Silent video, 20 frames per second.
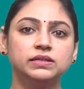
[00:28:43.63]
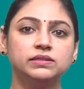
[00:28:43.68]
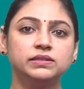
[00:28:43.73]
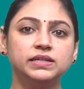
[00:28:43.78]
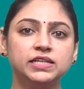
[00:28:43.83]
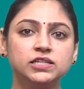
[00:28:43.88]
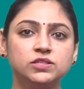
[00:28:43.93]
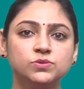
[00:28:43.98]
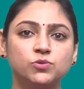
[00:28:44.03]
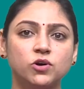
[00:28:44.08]

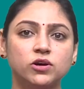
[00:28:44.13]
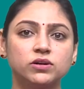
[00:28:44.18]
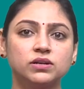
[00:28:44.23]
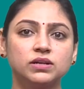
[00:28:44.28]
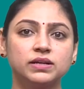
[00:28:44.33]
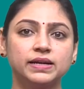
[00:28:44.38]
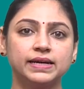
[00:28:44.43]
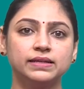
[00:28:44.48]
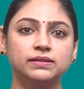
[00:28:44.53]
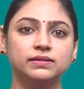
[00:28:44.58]
These
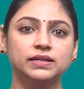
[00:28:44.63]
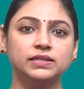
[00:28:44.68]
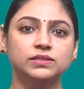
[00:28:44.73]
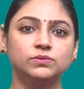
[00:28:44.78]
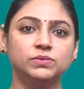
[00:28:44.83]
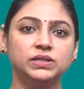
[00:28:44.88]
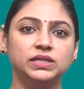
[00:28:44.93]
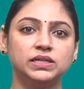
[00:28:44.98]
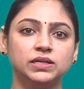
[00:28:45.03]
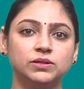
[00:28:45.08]
models can
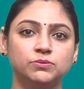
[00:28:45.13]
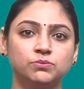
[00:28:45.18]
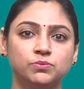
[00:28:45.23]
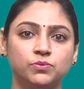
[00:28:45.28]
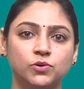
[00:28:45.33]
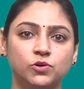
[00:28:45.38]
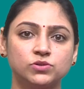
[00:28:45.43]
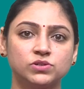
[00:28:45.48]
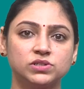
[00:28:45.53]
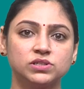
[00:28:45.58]
then be
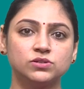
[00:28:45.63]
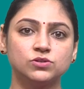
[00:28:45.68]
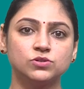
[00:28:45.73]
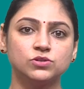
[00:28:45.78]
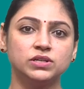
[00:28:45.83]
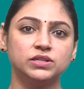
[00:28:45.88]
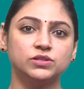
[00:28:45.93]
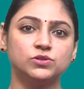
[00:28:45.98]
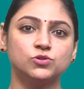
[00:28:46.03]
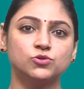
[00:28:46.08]
imported
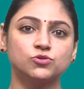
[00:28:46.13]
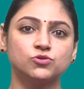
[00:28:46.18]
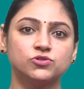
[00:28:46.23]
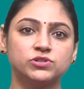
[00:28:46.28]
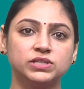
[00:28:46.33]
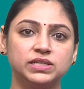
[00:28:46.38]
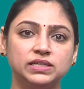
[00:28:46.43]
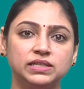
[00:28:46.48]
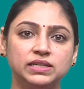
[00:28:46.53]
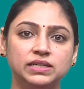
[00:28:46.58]
into
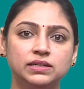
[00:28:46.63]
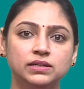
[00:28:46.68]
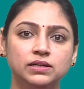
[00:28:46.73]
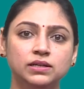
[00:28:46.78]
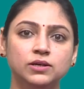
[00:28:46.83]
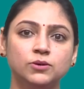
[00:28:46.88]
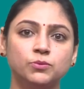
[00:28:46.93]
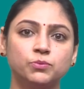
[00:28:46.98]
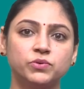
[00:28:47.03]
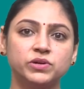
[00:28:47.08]
3D
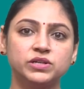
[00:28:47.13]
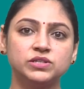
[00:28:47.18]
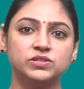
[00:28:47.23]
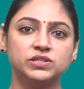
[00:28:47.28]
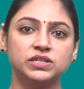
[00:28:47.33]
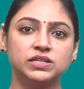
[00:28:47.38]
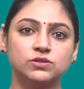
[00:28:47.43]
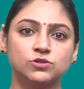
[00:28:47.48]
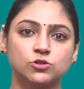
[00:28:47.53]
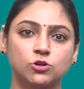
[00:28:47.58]

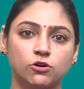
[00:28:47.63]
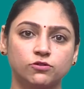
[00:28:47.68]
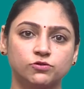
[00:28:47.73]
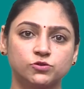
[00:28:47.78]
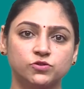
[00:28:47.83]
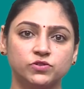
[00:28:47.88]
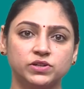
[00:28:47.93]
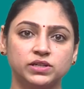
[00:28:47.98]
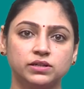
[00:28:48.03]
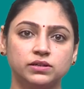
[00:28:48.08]
printing
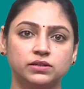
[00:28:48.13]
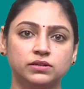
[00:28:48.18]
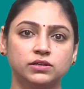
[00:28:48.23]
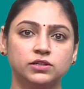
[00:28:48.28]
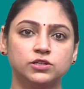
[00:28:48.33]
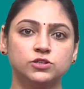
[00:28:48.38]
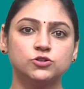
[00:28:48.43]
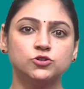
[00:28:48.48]
software